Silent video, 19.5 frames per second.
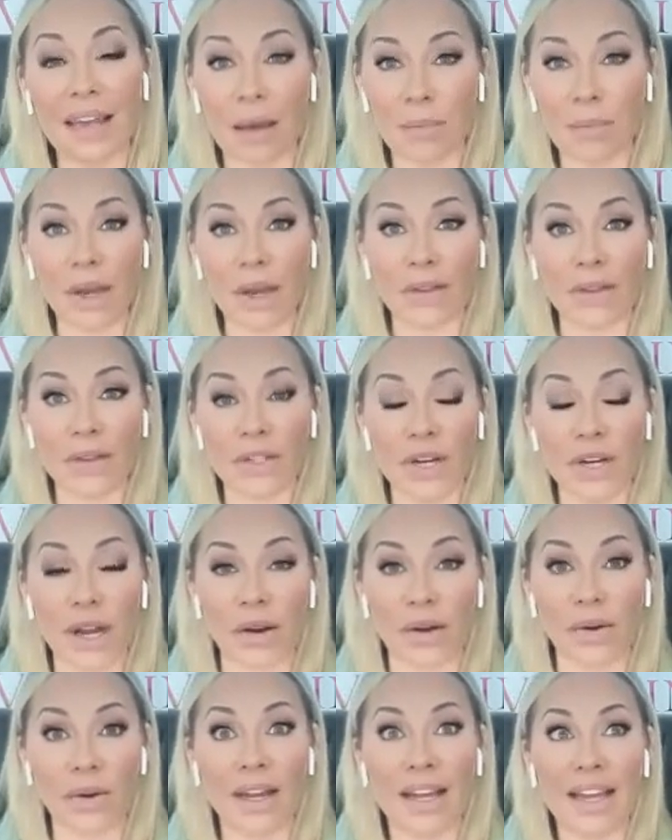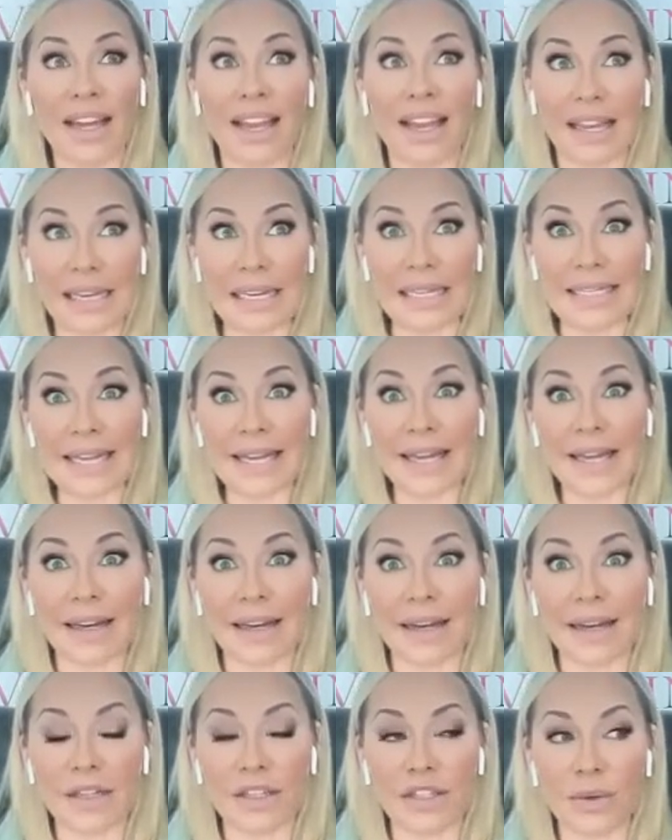get me on the show. And he
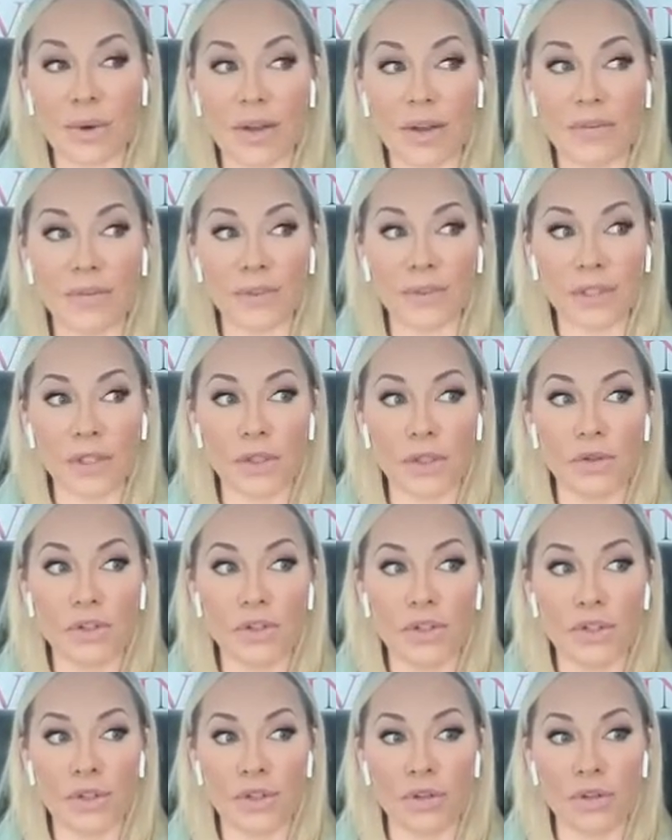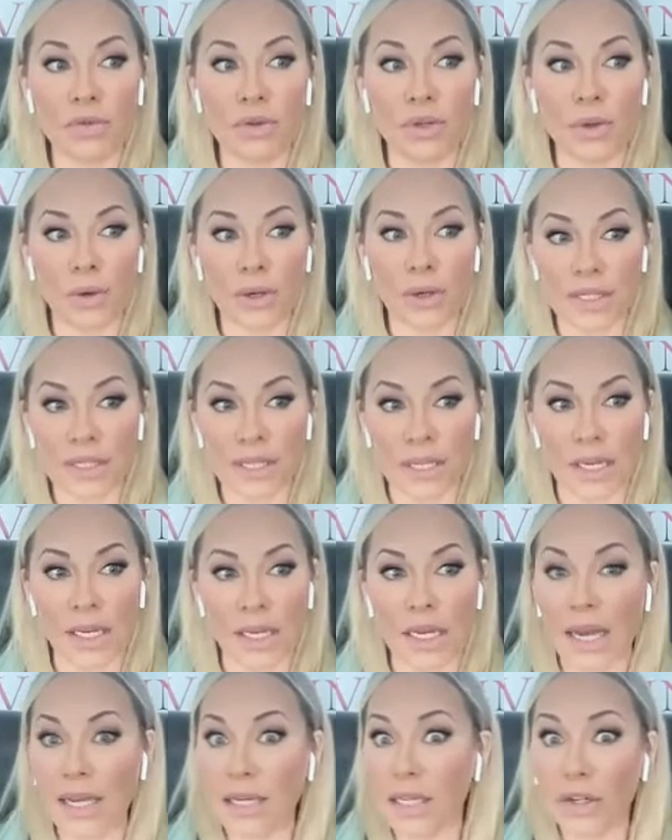did. And so I flew to New York
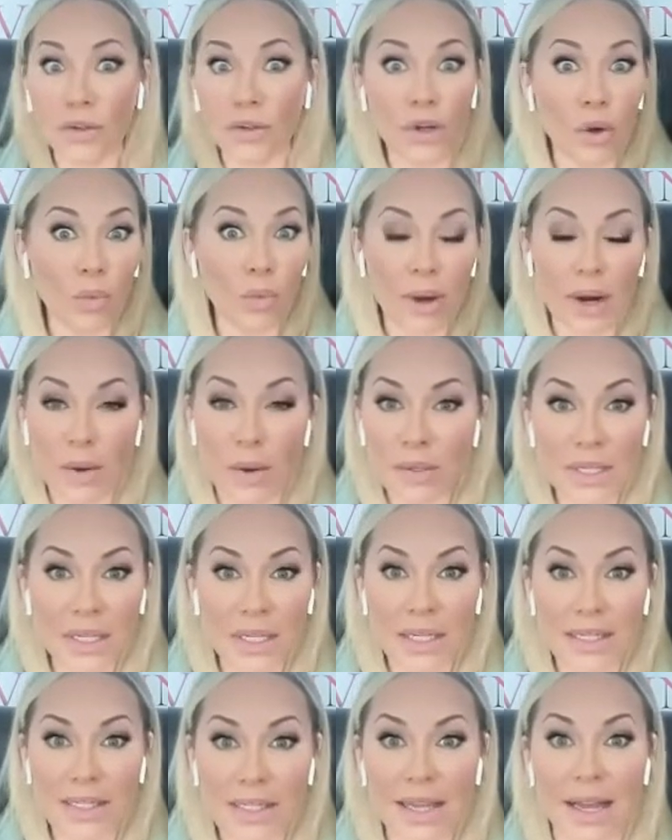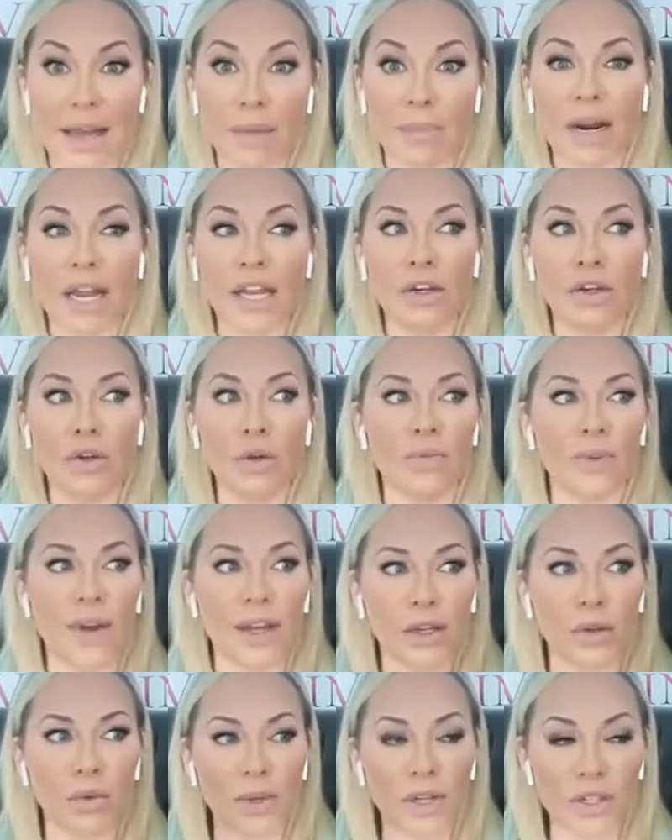City. I didn't know what I was going to say, but I knew if I
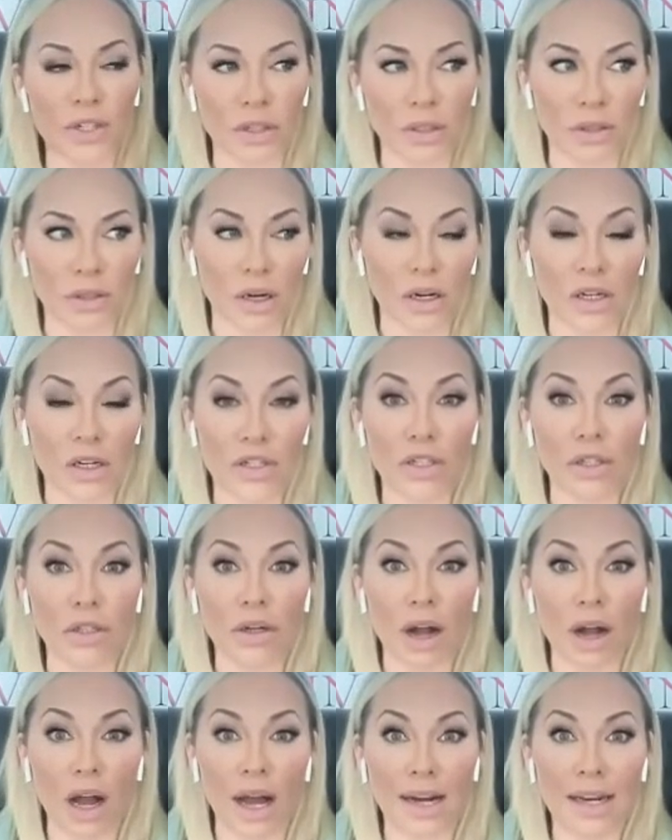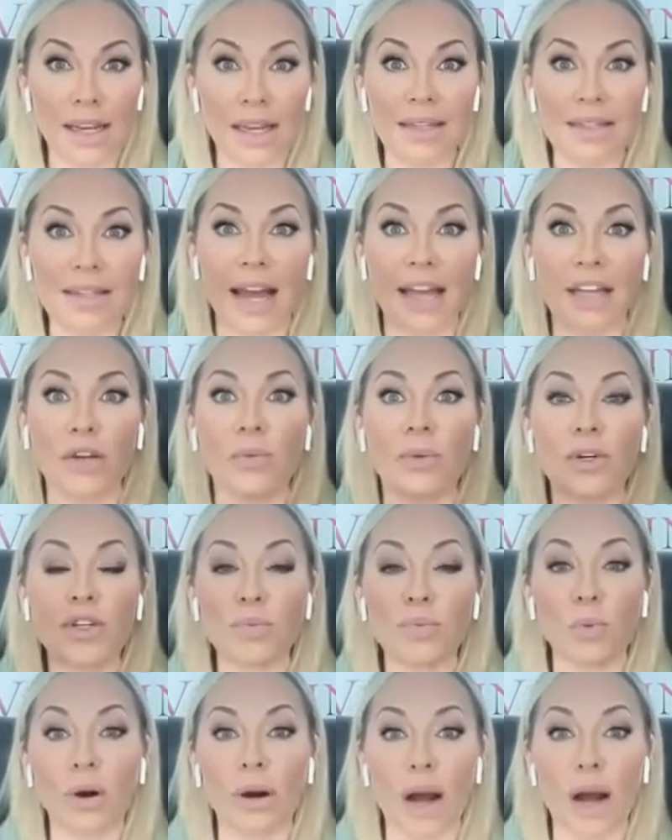could reach a larger audience, I could reach
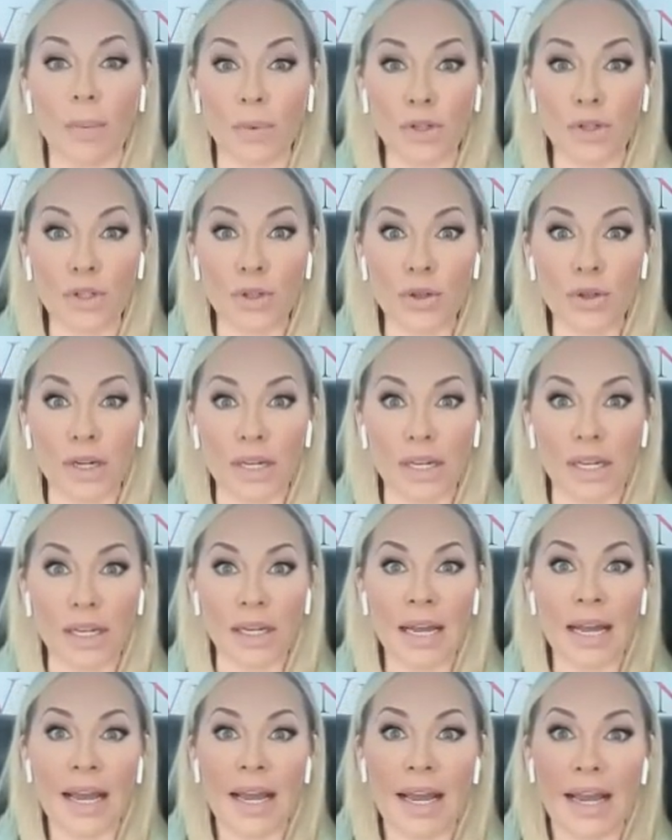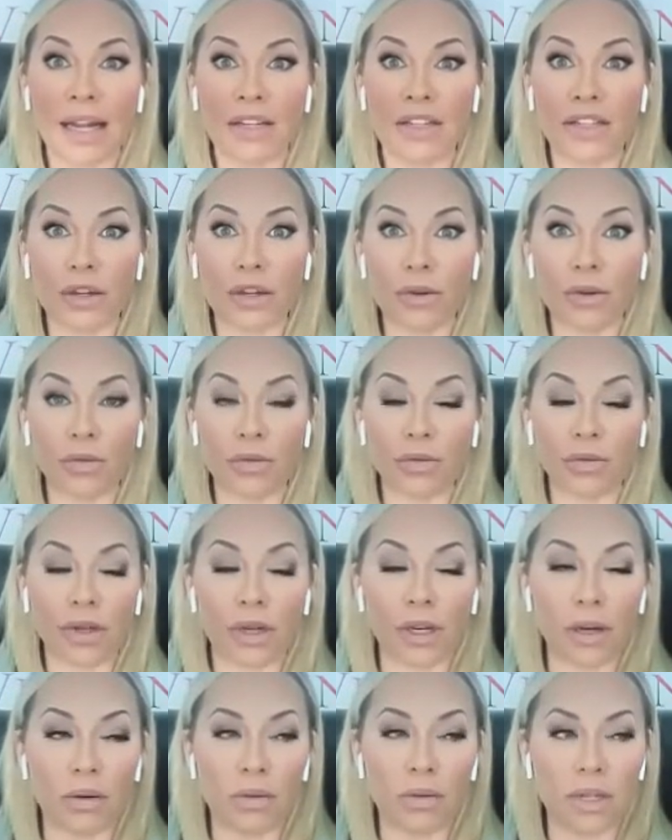more opportunity. And so,
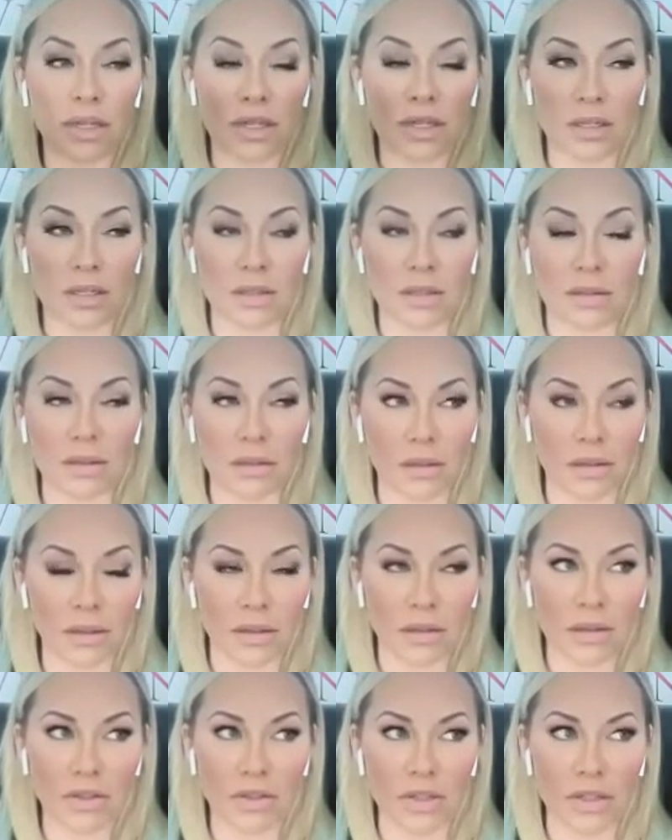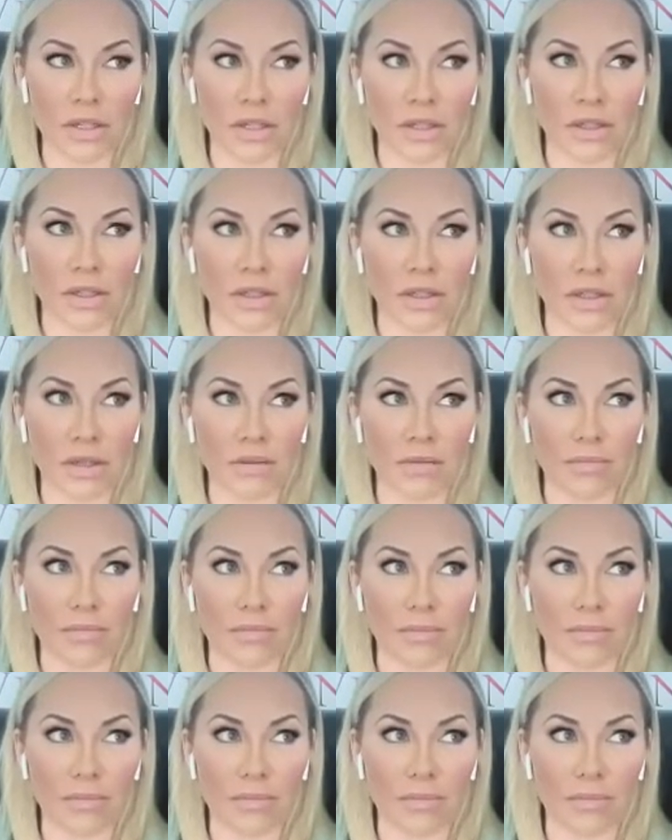you know, this is just a good